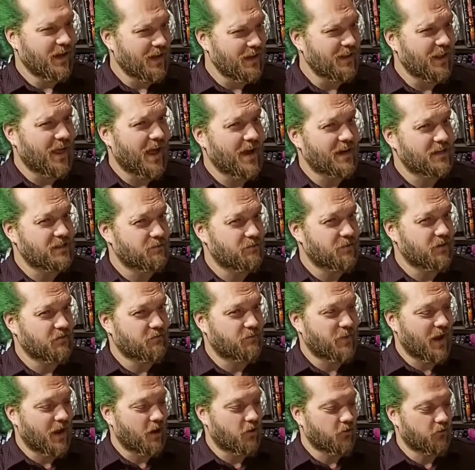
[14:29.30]
It lacks a bit
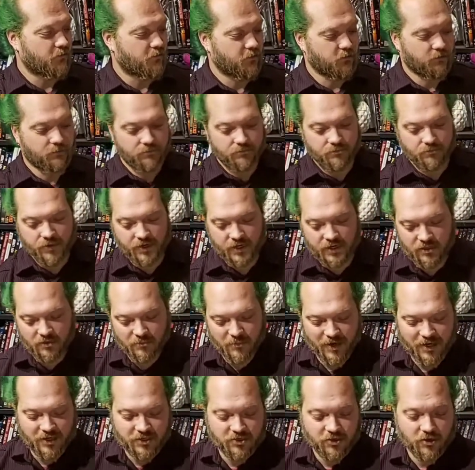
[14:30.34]
of power for being
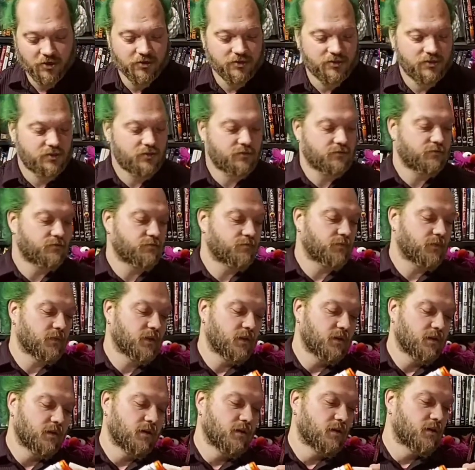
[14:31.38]
the Mega Darts.
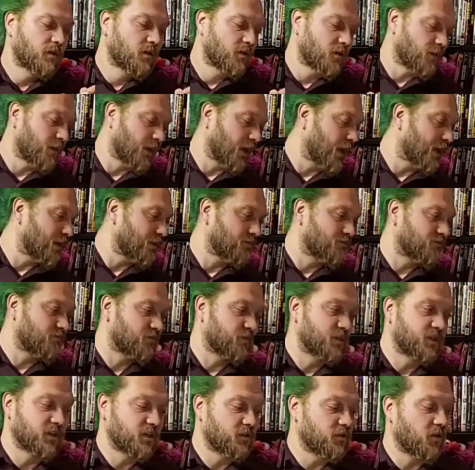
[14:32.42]
That
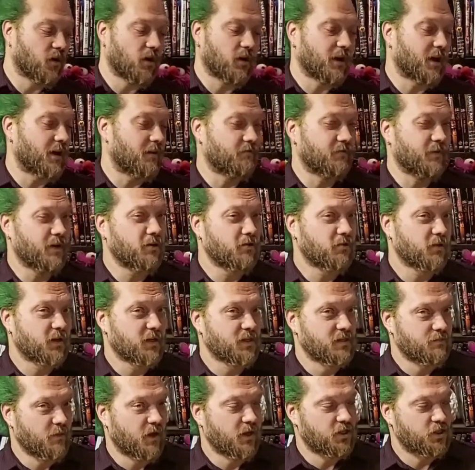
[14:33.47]
did not have
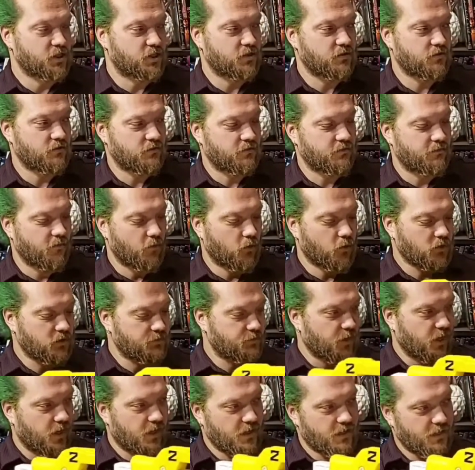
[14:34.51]
nearly as much
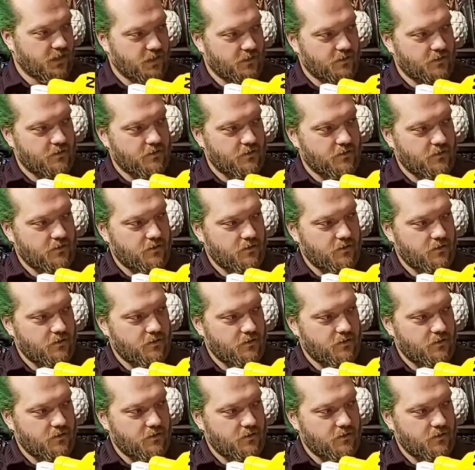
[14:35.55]
force behind it.